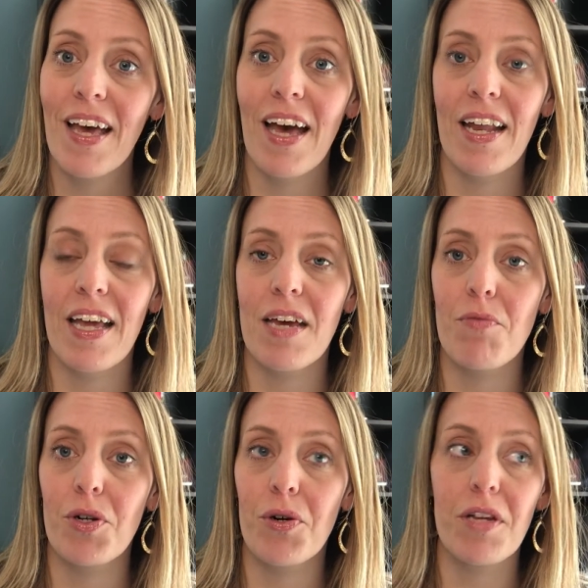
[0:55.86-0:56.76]
And I am
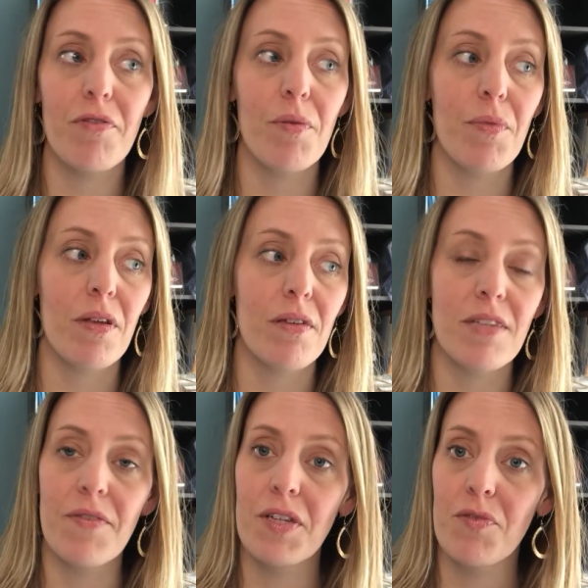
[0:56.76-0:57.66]
recording from the
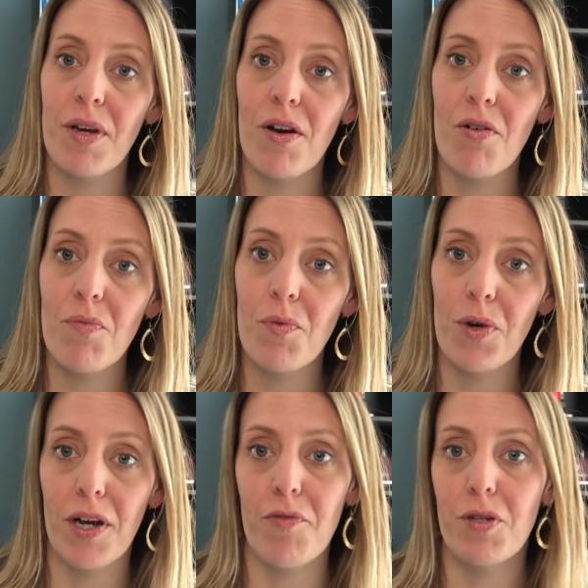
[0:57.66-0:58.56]
safety of my home,
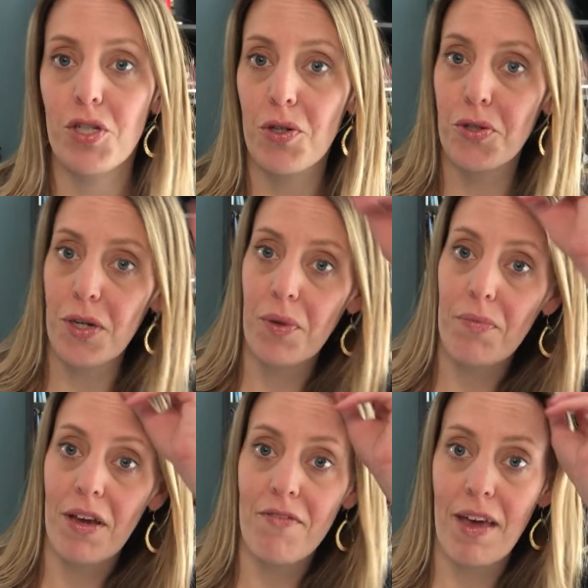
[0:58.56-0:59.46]
where I've been sheltering with
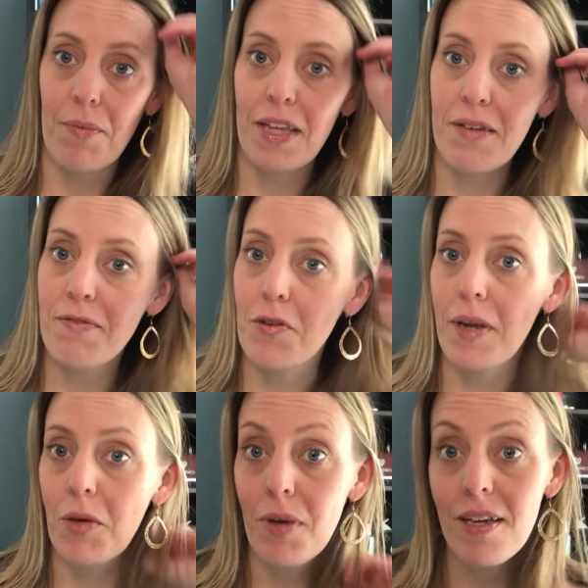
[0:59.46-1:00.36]
my family for
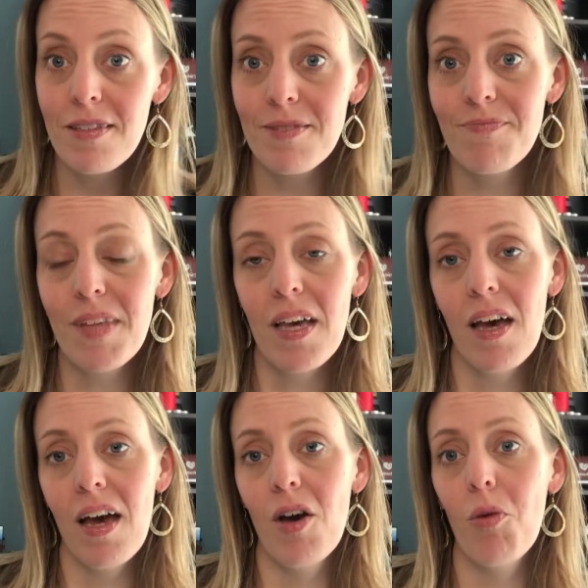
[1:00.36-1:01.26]
many weeks.
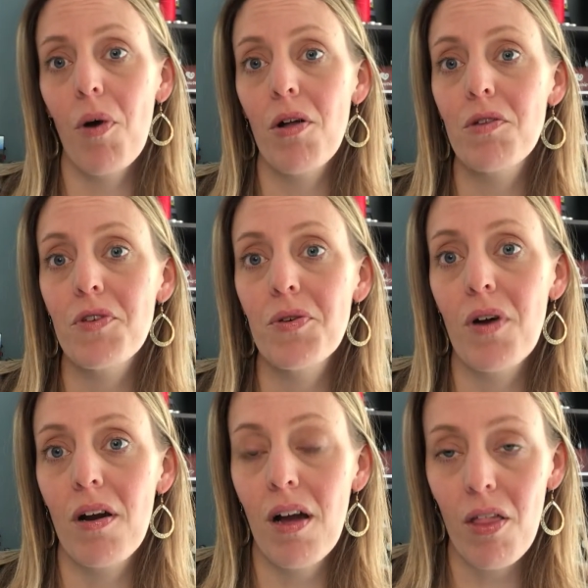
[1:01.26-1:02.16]
I hope all of you
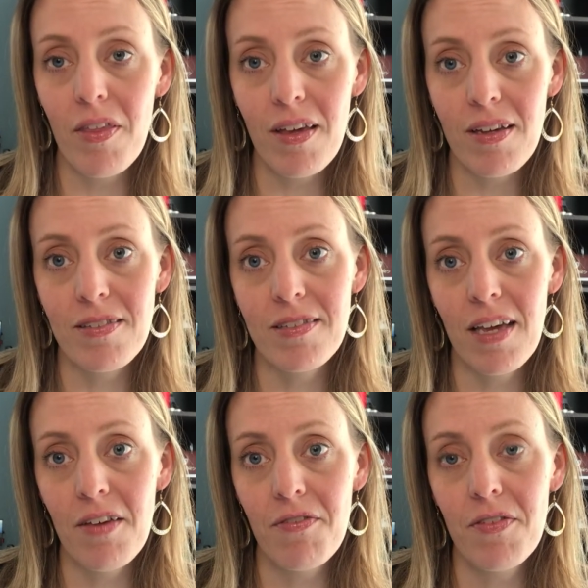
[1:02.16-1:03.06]
are healthy and
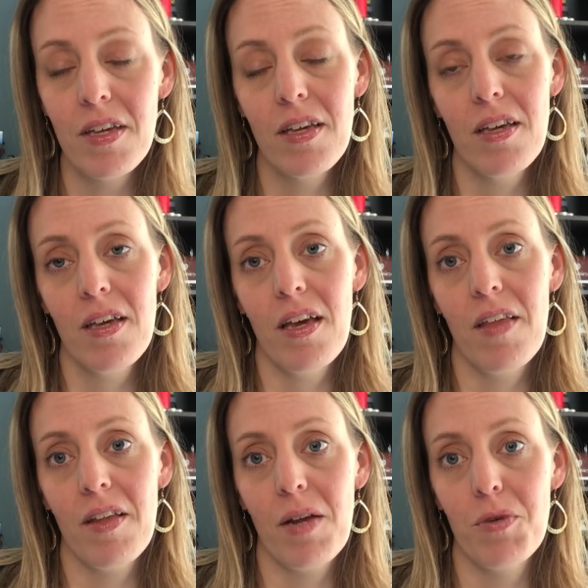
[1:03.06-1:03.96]
safe, and that I